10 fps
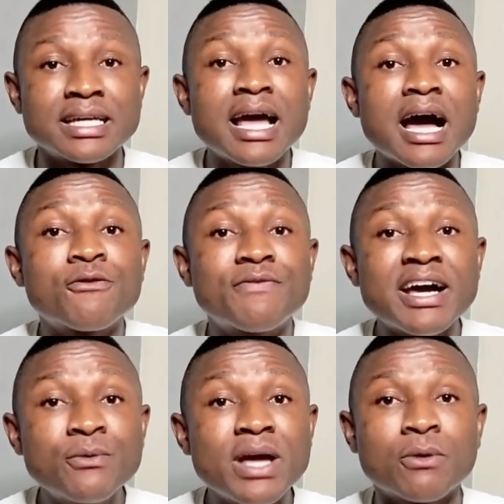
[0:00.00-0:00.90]
I will
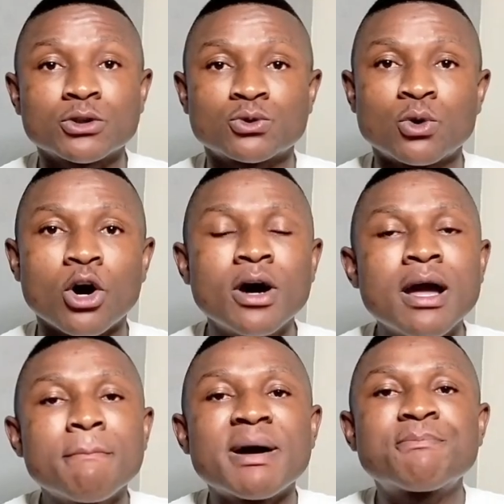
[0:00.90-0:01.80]
find where I was wrong.
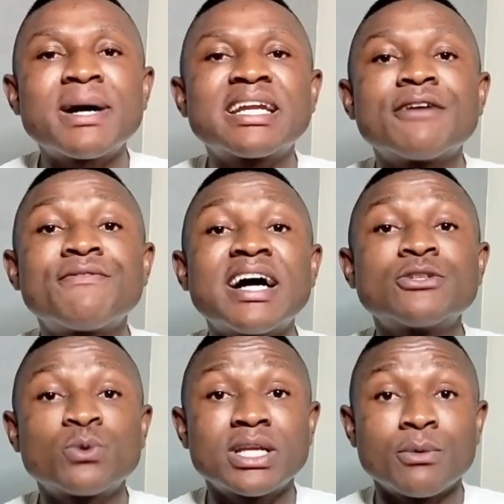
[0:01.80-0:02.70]
My partner finds
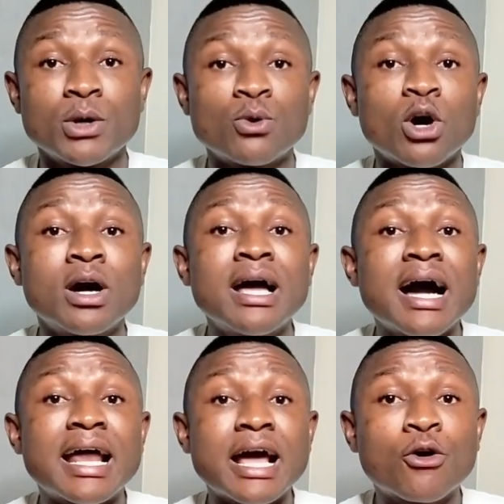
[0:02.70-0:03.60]
where they were wrong.
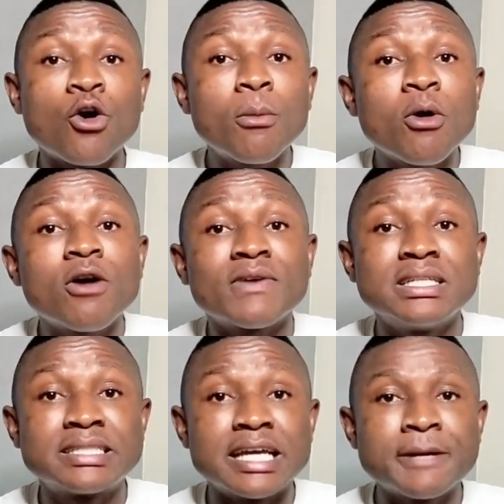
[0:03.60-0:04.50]
And I come off and
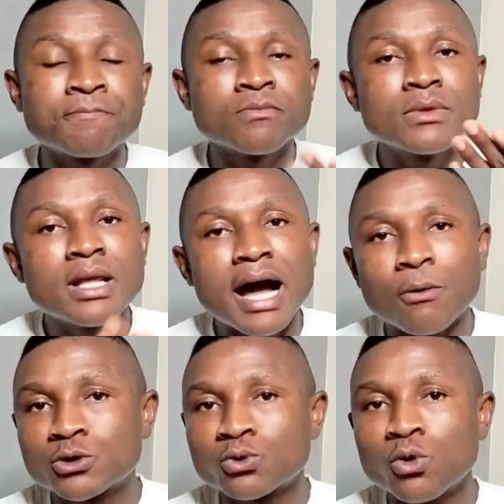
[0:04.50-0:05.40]
say, I
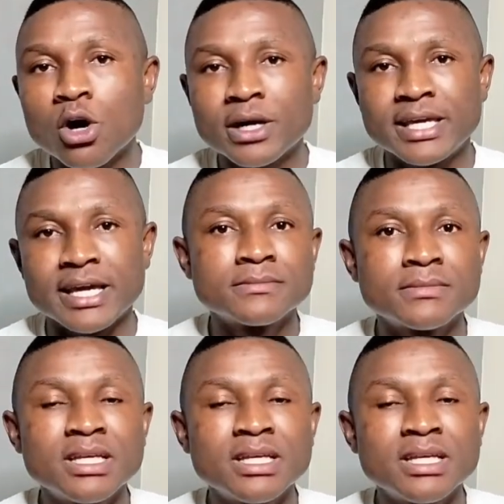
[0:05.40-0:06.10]
was wrong here.